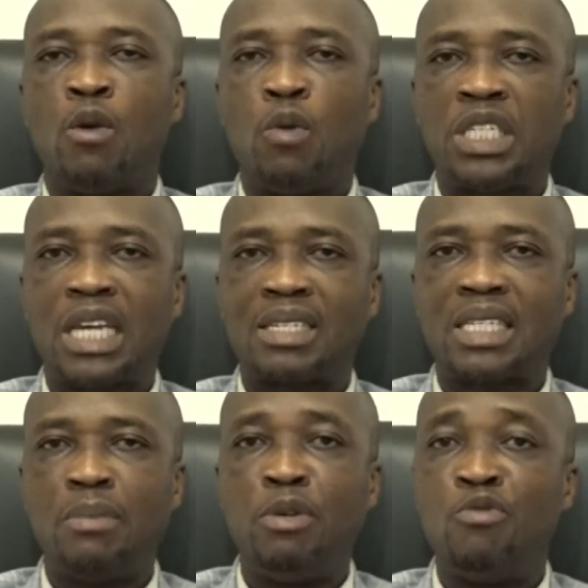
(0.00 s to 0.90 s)
We shall
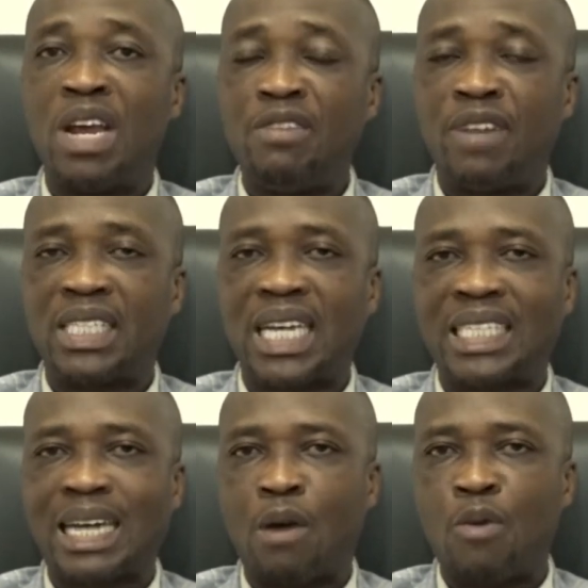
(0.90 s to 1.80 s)
still be relevant
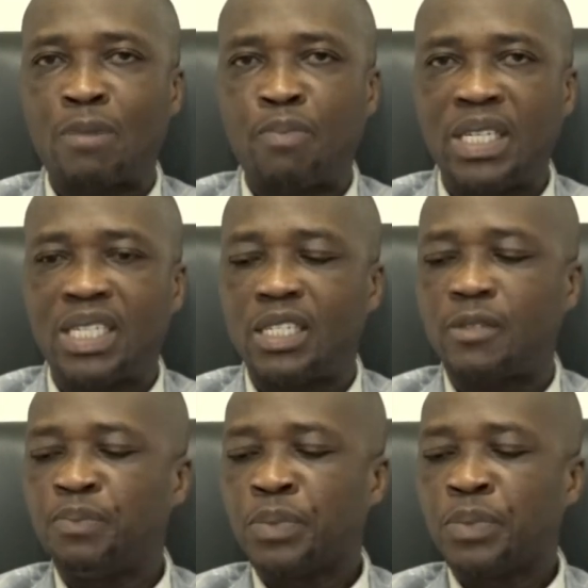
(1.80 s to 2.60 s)
at our workplaces.